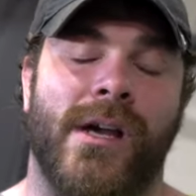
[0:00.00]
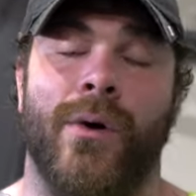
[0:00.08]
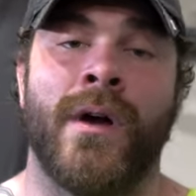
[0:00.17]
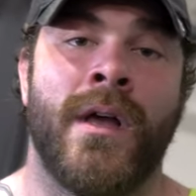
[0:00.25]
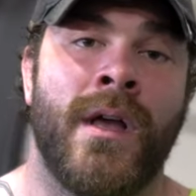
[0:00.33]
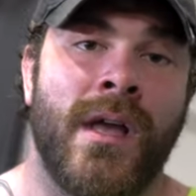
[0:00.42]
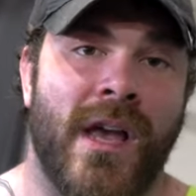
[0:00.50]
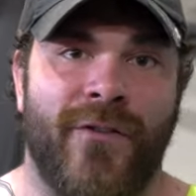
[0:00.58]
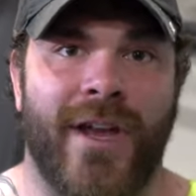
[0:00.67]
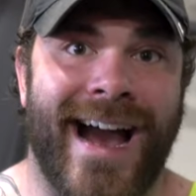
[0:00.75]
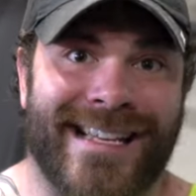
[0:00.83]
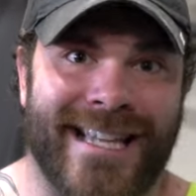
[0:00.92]
So
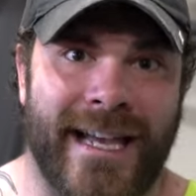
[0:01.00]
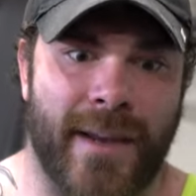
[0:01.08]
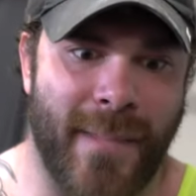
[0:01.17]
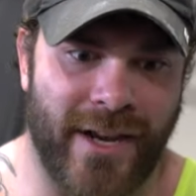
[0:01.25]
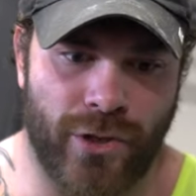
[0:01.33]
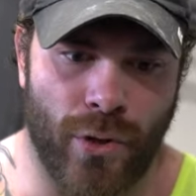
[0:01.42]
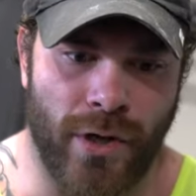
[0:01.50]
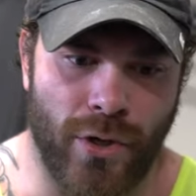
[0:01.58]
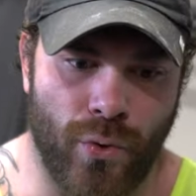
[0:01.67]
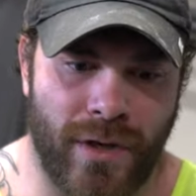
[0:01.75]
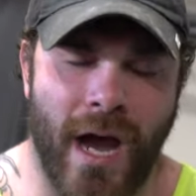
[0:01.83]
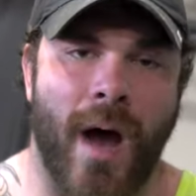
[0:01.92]
if you guys like it, make sure
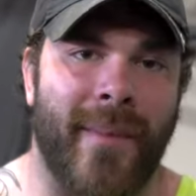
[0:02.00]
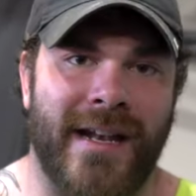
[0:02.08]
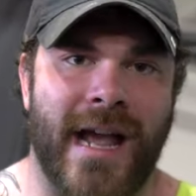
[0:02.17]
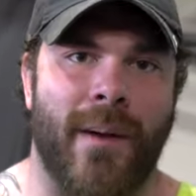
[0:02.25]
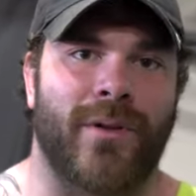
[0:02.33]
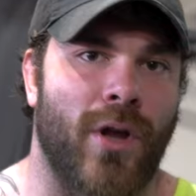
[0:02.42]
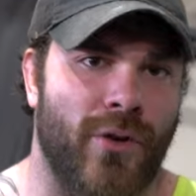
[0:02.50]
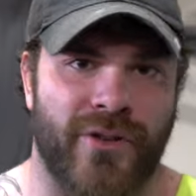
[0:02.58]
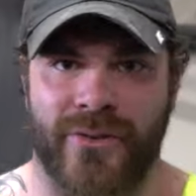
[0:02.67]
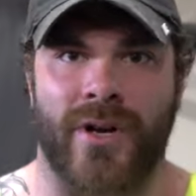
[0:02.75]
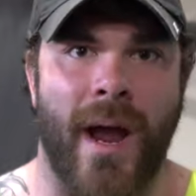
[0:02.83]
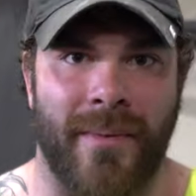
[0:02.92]
you comment down below,
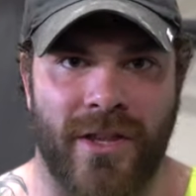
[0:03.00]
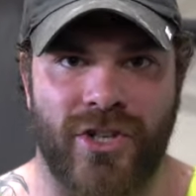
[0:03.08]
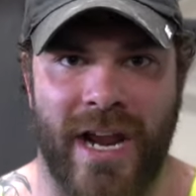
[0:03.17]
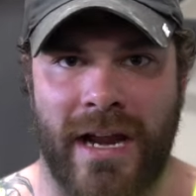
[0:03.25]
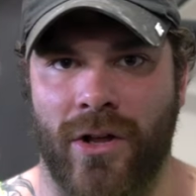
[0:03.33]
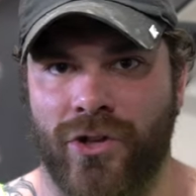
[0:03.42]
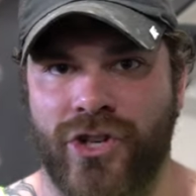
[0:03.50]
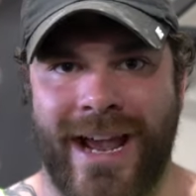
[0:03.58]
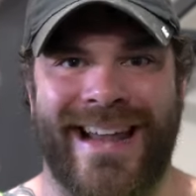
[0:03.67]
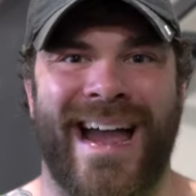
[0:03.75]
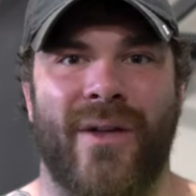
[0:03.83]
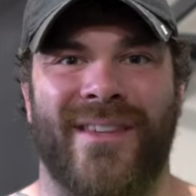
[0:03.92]
subscribe to the channel,
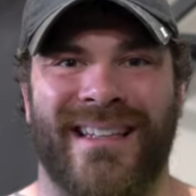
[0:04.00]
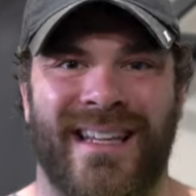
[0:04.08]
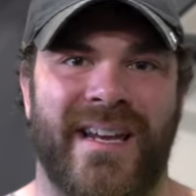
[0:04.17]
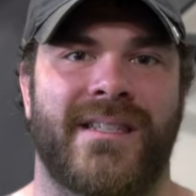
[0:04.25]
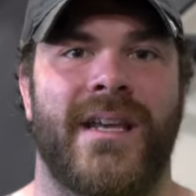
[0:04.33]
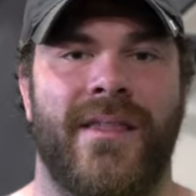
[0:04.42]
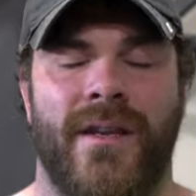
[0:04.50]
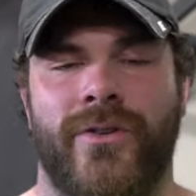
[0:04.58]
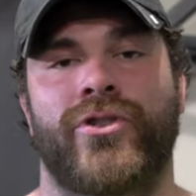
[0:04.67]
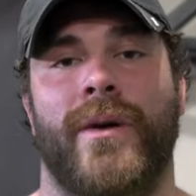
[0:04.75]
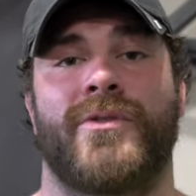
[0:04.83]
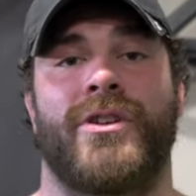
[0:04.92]
check out the links in the
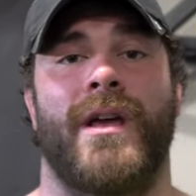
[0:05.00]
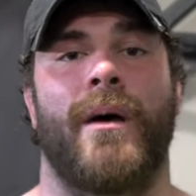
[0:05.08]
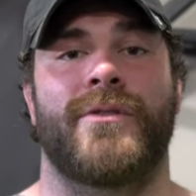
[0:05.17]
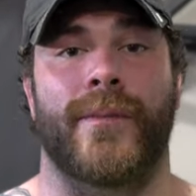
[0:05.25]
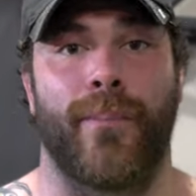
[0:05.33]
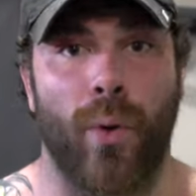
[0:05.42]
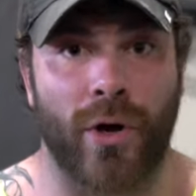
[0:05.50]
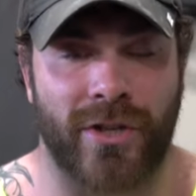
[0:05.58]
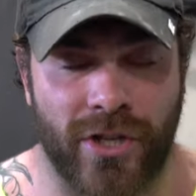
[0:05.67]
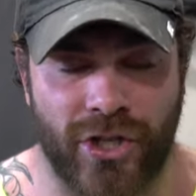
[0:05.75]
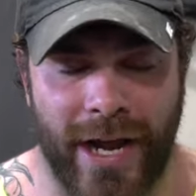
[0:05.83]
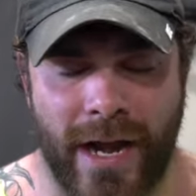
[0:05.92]
description to help
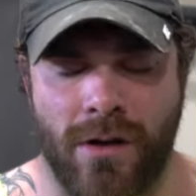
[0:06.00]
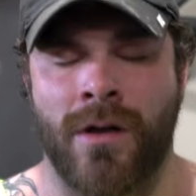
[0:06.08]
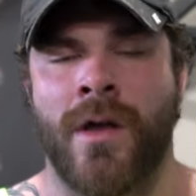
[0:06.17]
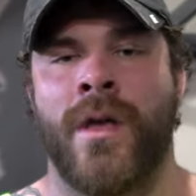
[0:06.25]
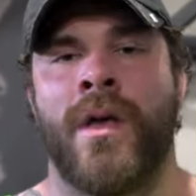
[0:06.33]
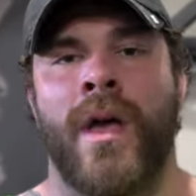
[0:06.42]
support the channel.